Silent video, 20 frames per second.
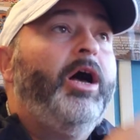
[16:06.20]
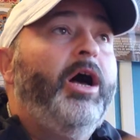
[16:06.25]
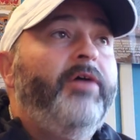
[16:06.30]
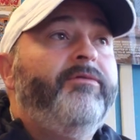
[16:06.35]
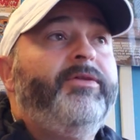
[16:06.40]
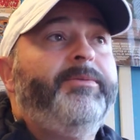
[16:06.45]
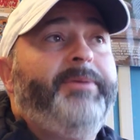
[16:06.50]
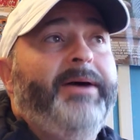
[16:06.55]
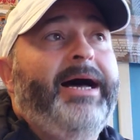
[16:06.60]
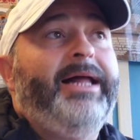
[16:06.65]

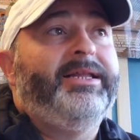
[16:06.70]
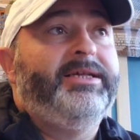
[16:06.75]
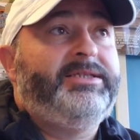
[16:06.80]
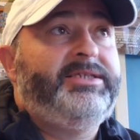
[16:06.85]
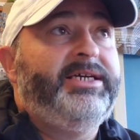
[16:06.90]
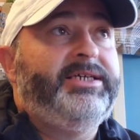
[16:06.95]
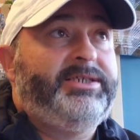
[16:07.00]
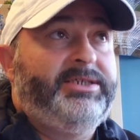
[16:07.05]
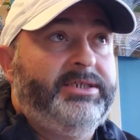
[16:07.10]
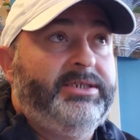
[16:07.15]
of the
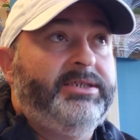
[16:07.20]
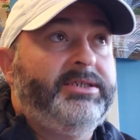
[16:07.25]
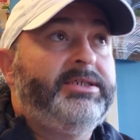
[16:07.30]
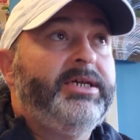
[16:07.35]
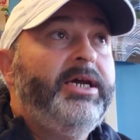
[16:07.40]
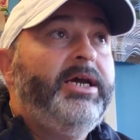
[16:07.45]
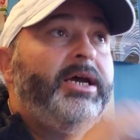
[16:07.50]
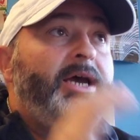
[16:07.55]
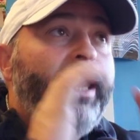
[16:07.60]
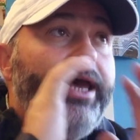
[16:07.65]
politicians.
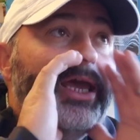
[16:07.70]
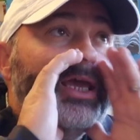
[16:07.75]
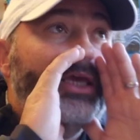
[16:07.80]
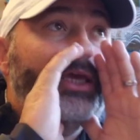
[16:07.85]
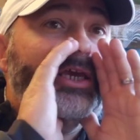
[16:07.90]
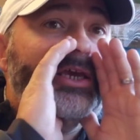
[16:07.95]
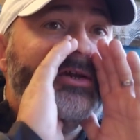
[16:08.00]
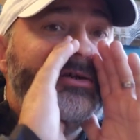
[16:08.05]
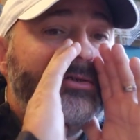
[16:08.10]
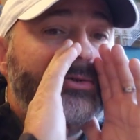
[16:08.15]
Hey,
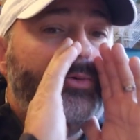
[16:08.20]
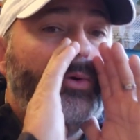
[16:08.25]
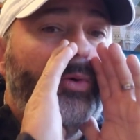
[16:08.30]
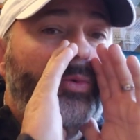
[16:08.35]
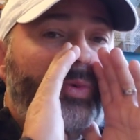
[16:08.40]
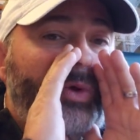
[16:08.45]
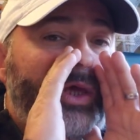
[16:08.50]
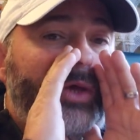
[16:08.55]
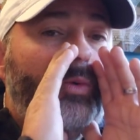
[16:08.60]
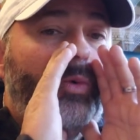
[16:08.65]
here's what
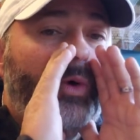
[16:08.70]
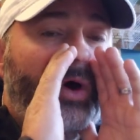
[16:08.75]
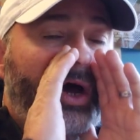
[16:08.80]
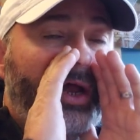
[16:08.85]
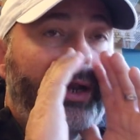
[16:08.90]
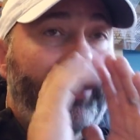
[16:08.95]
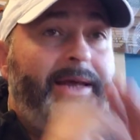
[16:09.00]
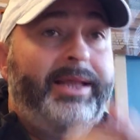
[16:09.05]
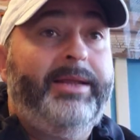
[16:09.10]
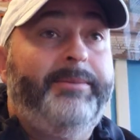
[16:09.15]
we
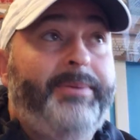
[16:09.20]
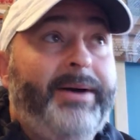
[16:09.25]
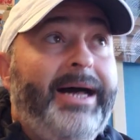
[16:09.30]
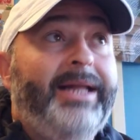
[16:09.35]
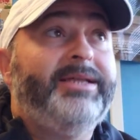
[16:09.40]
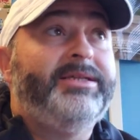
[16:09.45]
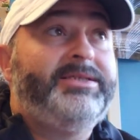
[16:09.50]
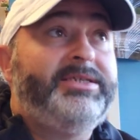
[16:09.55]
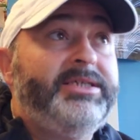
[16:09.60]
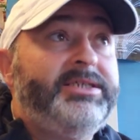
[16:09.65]
want. And the
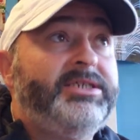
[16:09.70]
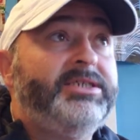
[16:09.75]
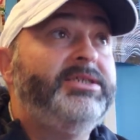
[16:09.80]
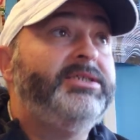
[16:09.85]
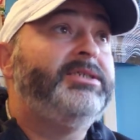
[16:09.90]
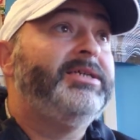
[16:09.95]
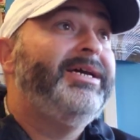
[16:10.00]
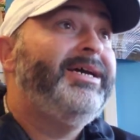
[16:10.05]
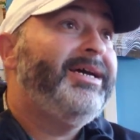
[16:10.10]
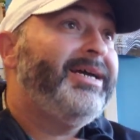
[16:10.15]

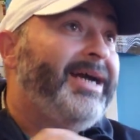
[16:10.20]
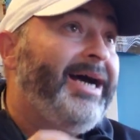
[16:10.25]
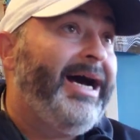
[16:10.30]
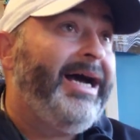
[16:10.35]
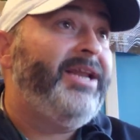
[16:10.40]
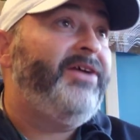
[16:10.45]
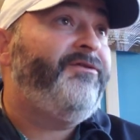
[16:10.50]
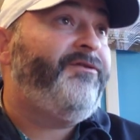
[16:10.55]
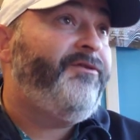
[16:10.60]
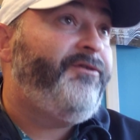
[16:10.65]
politicians
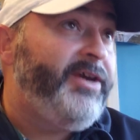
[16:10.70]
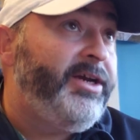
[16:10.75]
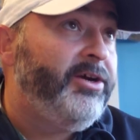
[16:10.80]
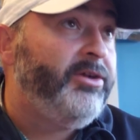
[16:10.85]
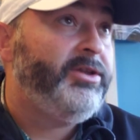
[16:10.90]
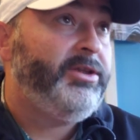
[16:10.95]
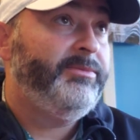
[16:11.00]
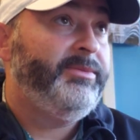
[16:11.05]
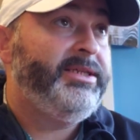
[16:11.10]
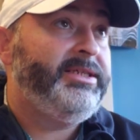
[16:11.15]
kind of
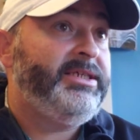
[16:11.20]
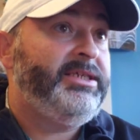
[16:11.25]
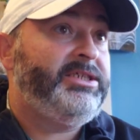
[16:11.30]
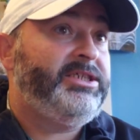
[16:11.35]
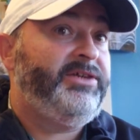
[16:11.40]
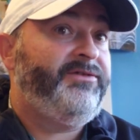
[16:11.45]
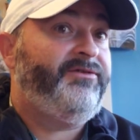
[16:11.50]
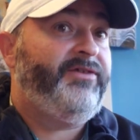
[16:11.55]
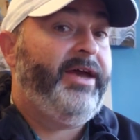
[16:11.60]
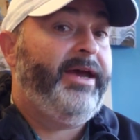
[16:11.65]
feared the
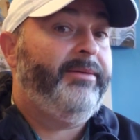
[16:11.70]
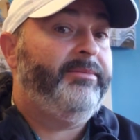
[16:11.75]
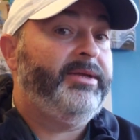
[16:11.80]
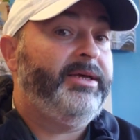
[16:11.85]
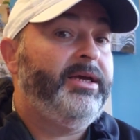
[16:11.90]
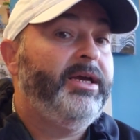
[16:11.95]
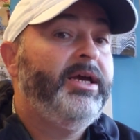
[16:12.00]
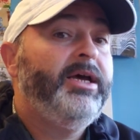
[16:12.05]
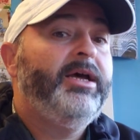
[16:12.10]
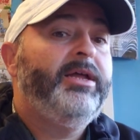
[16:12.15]
Medici
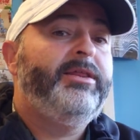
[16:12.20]
family.